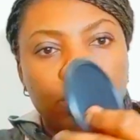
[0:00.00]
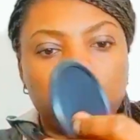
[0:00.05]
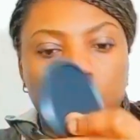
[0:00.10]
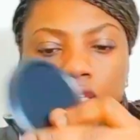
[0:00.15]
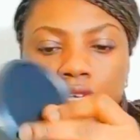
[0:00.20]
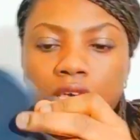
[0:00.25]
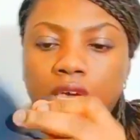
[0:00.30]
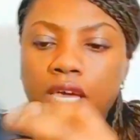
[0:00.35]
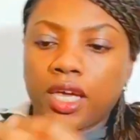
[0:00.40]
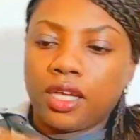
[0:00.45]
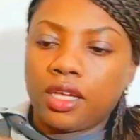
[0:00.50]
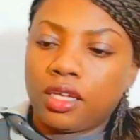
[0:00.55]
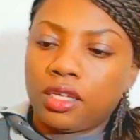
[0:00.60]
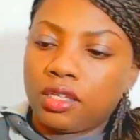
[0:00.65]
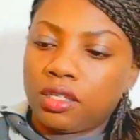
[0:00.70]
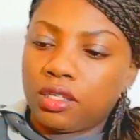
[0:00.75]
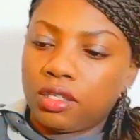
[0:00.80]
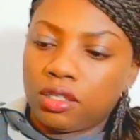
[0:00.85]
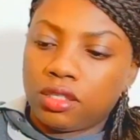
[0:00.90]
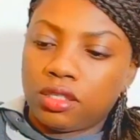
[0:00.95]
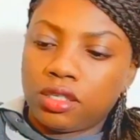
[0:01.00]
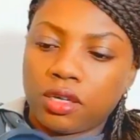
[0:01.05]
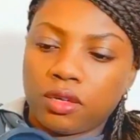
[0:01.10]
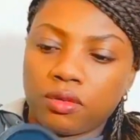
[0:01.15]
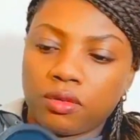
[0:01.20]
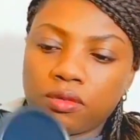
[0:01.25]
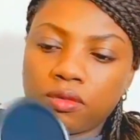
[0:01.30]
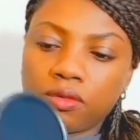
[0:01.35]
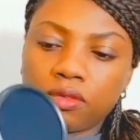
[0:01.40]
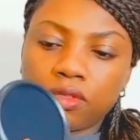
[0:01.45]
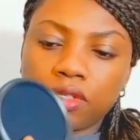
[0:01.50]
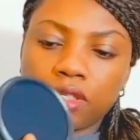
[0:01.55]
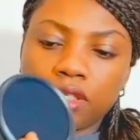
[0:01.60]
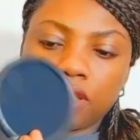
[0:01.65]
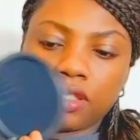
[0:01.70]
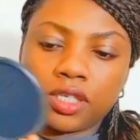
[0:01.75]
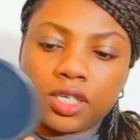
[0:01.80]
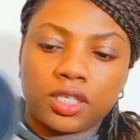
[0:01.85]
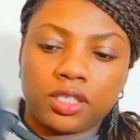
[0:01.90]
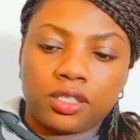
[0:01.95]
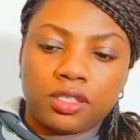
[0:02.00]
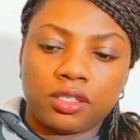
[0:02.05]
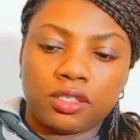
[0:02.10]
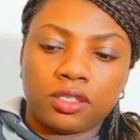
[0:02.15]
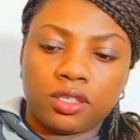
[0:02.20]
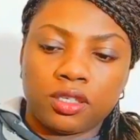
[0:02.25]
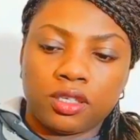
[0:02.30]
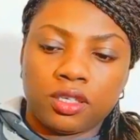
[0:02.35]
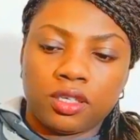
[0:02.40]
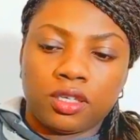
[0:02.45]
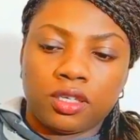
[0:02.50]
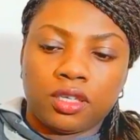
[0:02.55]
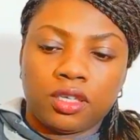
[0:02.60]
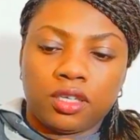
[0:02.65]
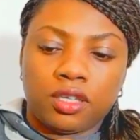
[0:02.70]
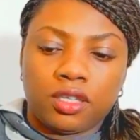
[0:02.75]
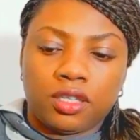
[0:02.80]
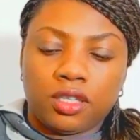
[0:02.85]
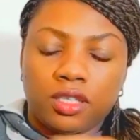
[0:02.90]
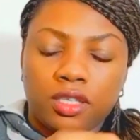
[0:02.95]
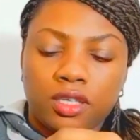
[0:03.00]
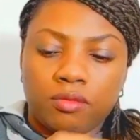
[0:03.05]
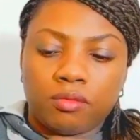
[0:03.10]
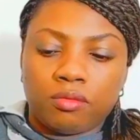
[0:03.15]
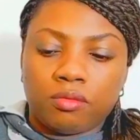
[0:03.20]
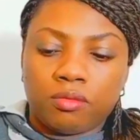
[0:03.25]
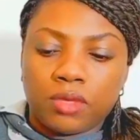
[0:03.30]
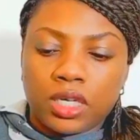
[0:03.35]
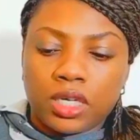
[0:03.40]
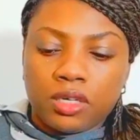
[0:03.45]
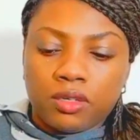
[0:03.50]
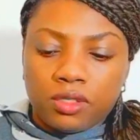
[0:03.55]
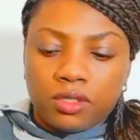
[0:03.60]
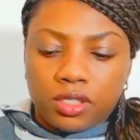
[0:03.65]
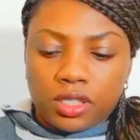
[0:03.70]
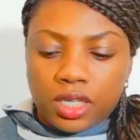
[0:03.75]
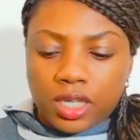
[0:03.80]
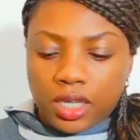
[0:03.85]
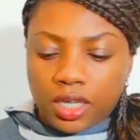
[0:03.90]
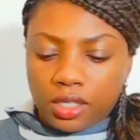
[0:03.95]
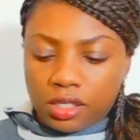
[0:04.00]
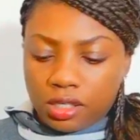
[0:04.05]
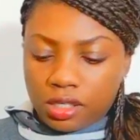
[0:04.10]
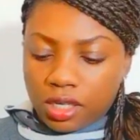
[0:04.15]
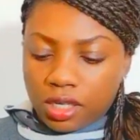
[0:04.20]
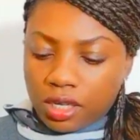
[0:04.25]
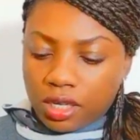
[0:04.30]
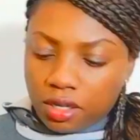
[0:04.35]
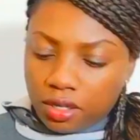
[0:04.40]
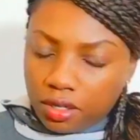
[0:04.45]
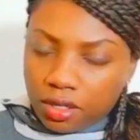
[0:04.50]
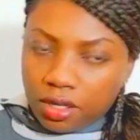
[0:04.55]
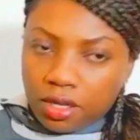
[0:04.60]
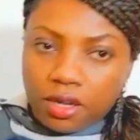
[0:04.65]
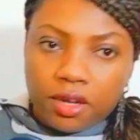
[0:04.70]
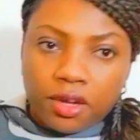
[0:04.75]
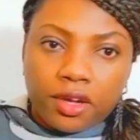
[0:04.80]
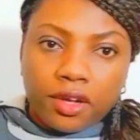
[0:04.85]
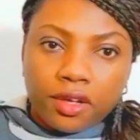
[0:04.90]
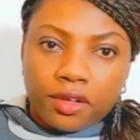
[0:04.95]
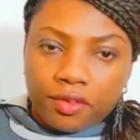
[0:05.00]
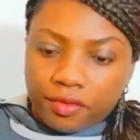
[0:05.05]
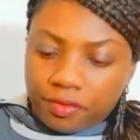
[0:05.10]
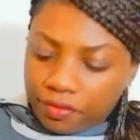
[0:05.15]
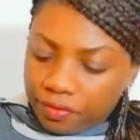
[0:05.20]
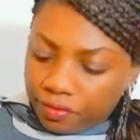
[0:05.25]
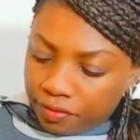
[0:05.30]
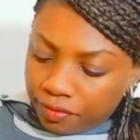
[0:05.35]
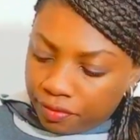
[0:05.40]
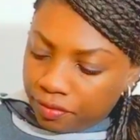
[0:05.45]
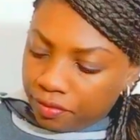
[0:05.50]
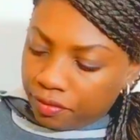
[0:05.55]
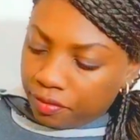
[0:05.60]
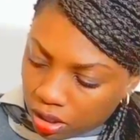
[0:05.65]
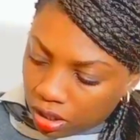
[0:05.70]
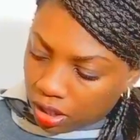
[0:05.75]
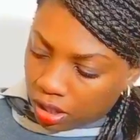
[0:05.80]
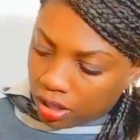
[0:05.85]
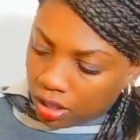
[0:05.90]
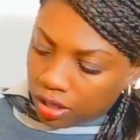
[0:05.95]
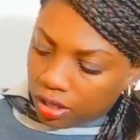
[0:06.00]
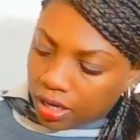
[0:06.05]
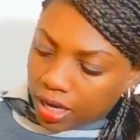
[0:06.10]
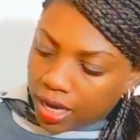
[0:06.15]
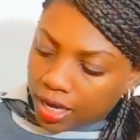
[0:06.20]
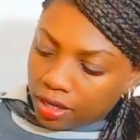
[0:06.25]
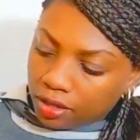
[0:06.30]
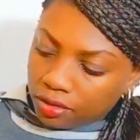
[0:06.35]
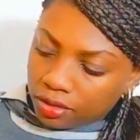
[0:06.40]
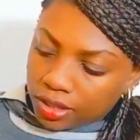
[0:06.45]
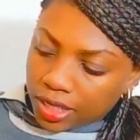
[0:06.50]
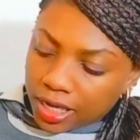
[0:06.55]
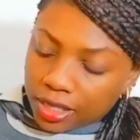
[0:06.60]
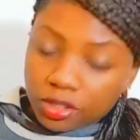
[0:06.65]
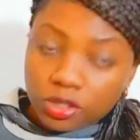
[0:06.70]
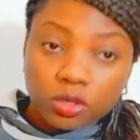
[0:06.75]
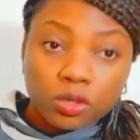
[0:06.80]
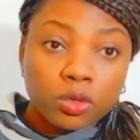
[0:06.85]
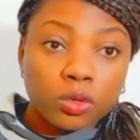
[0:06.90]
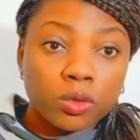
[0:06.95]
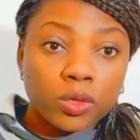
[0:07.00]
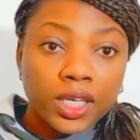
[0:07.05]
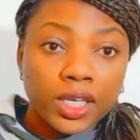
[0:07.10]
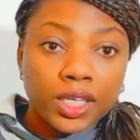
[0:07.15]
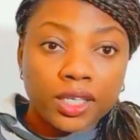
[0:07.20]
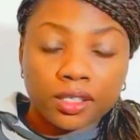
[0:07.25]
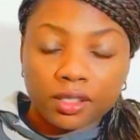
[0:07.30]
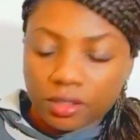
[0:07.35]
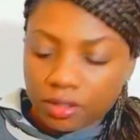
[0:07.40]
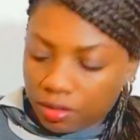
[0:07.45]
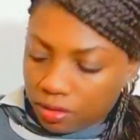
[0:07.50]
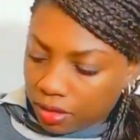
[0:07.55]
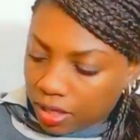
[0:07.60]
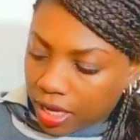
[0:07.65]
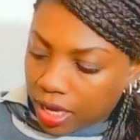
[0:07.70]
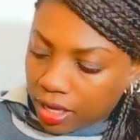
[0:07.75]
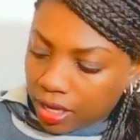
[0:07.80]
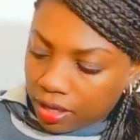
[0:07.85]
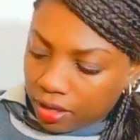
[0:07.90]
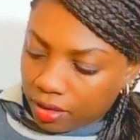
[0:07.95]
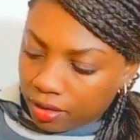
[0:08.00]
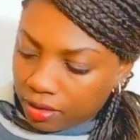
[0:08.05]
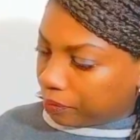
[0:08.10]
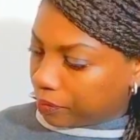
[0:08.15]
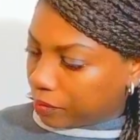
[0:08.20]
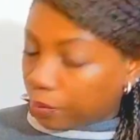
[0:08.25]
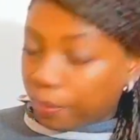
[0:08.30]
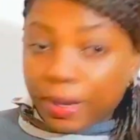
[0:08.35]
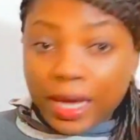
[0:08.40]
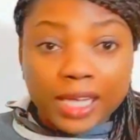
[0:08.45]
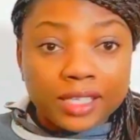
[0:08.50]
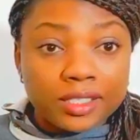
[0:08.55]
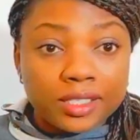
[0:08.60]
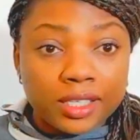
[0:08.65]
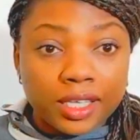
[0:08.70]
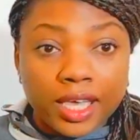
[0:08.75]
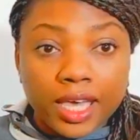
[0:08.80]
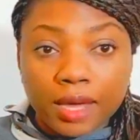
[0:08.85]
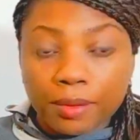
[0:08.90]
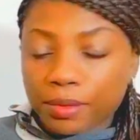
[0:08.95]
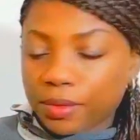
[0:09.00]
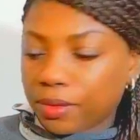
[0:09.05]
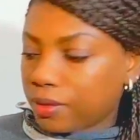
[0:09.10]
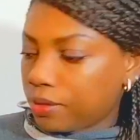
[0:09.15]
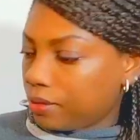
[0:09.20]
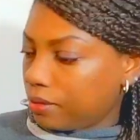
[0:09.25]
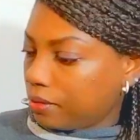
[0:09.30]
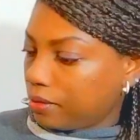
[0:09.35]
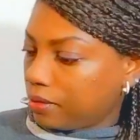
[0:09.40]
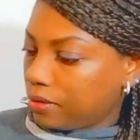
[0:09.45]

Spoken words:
okay, so this is it. Then mount it in here. Then you start screwing, okay? You pass the cable